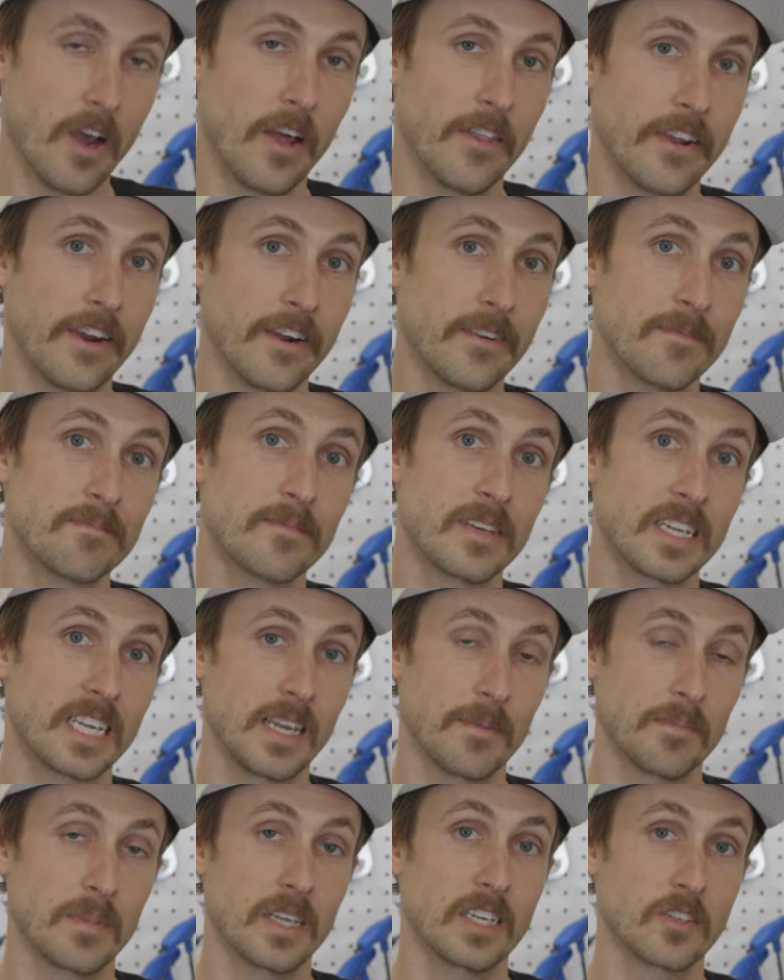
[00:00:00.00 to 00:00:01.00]
on there to
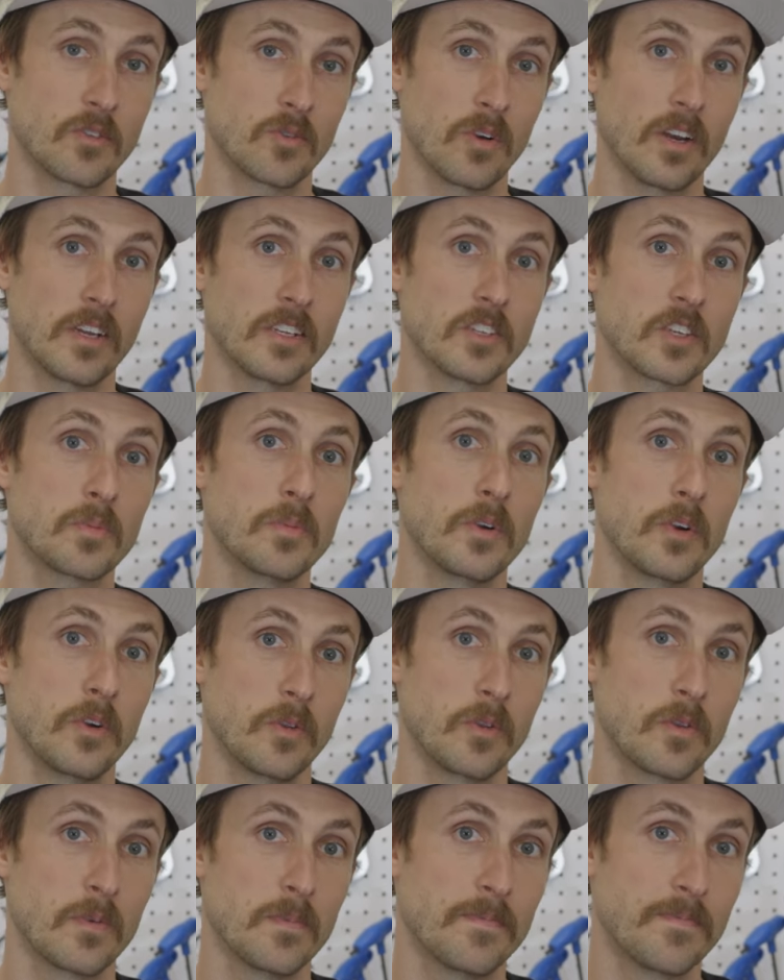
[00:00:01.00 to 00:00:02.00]
keep things running
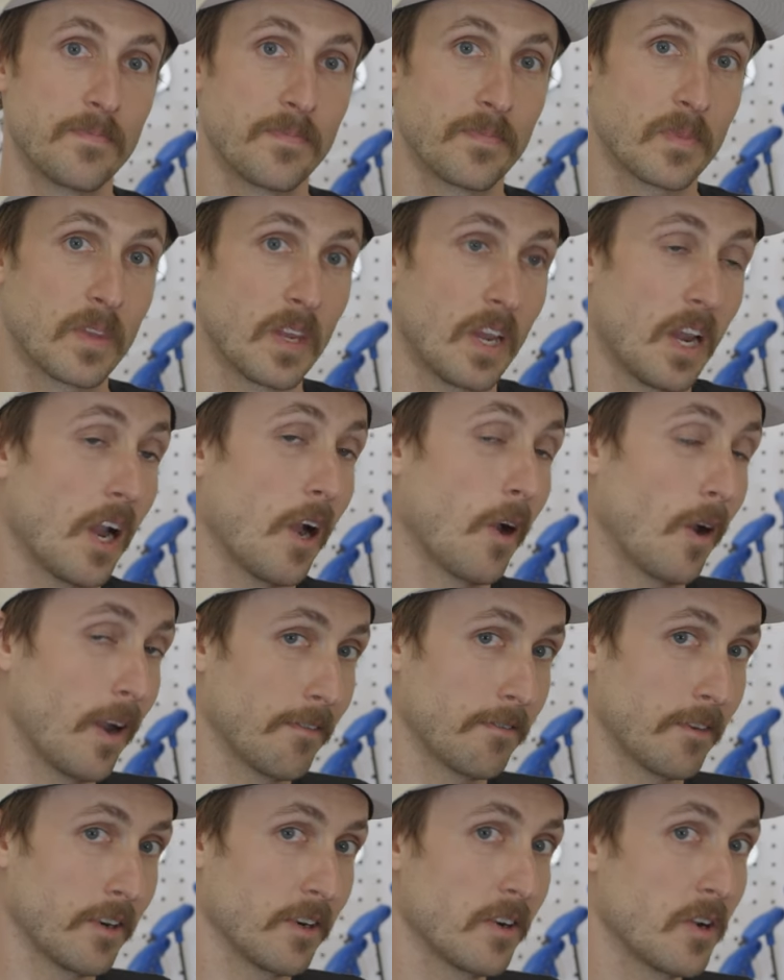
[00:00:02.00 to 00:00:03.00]
smooth.
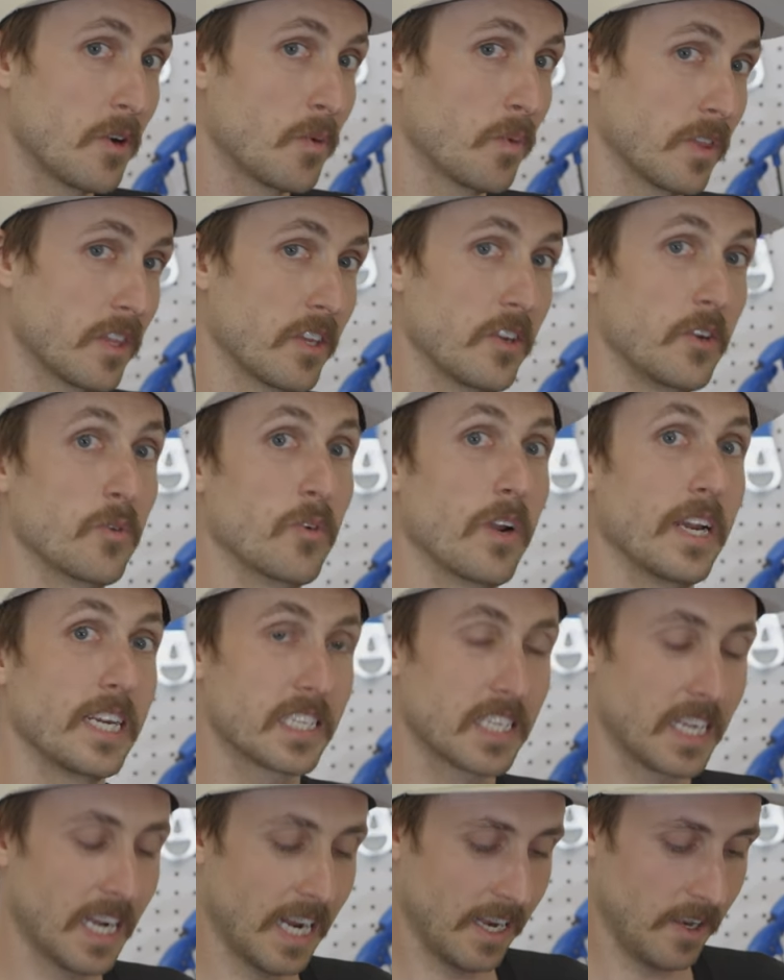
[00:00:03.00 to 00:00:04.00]
However, with the new
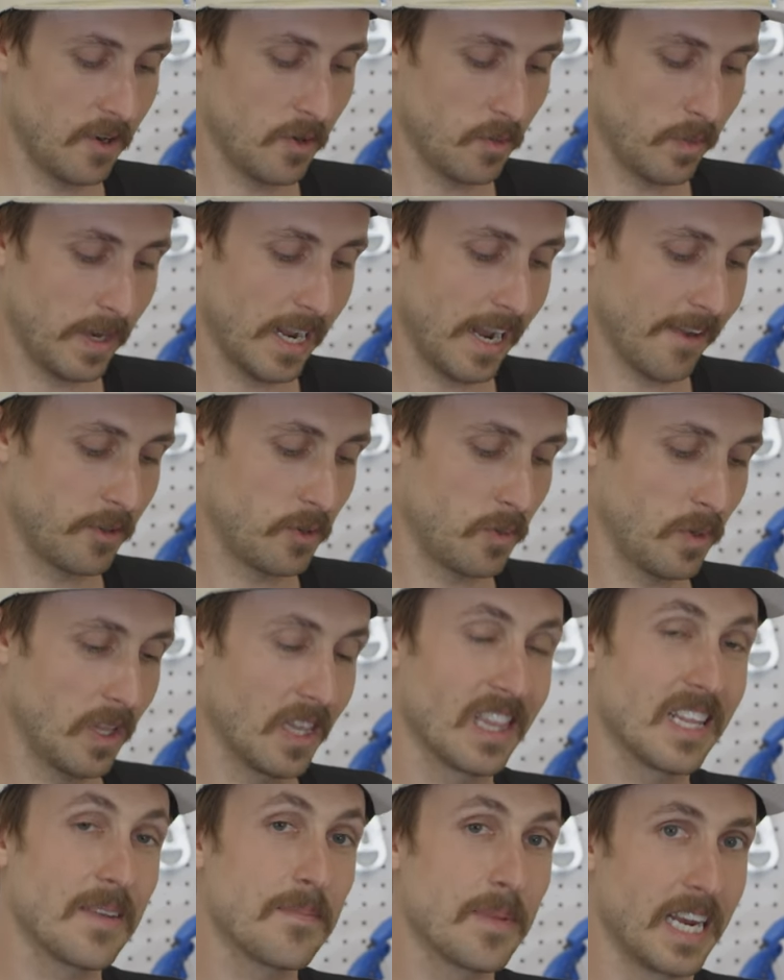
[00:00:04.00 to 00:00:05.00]
race guide, we have to
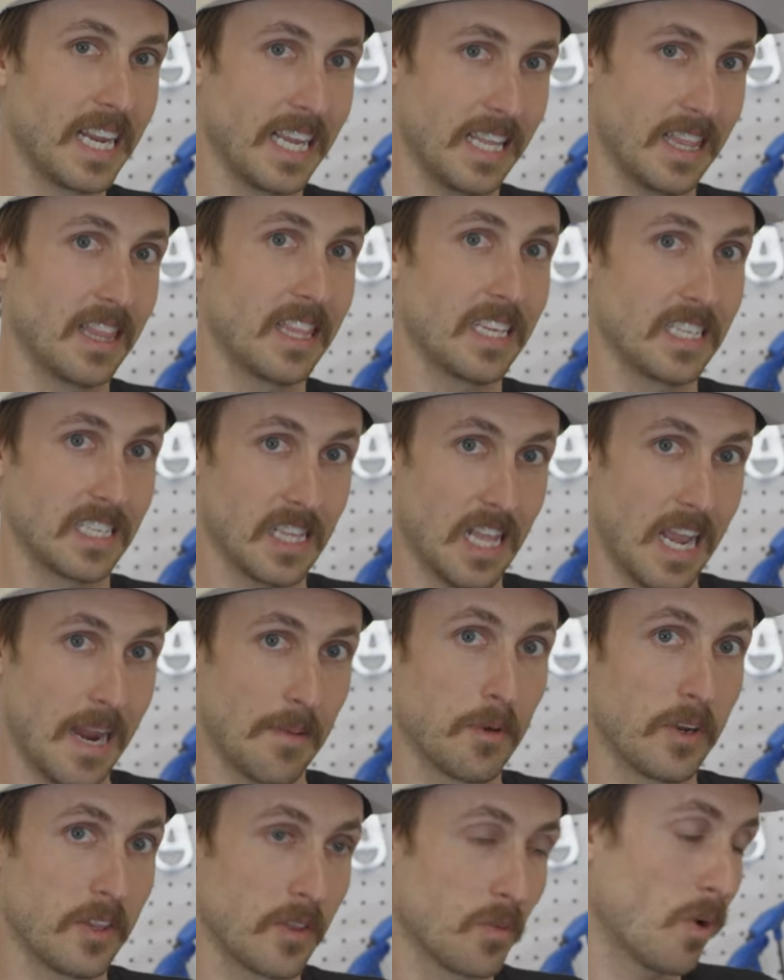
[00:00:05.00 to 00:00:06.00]
eliminate these
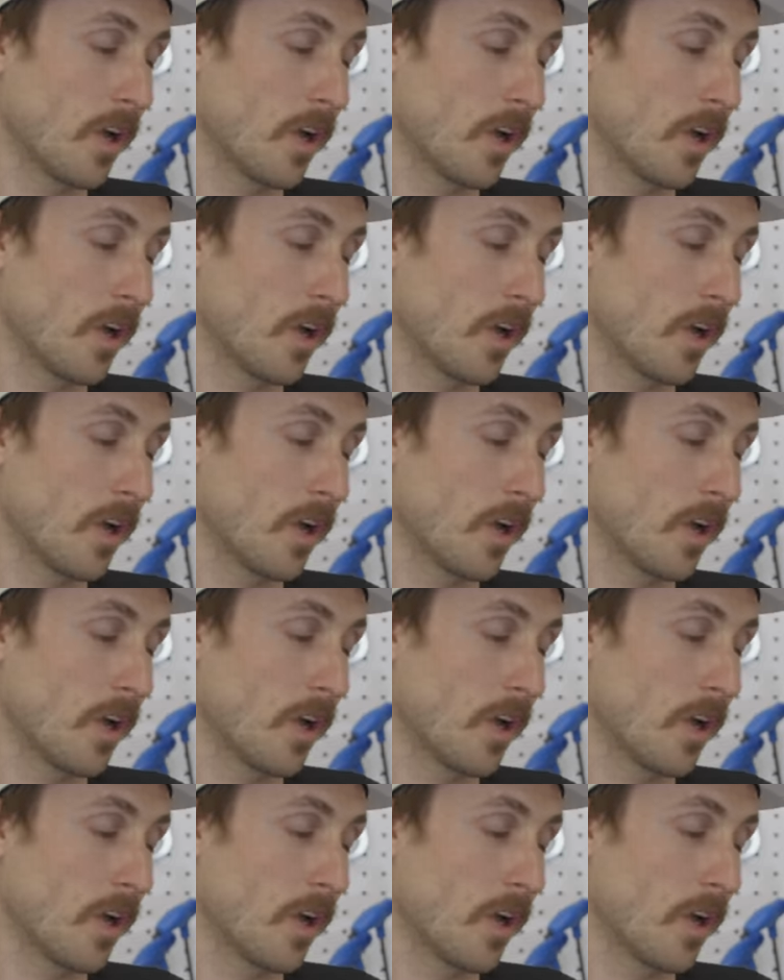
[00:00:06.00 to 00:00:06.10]
labyrinth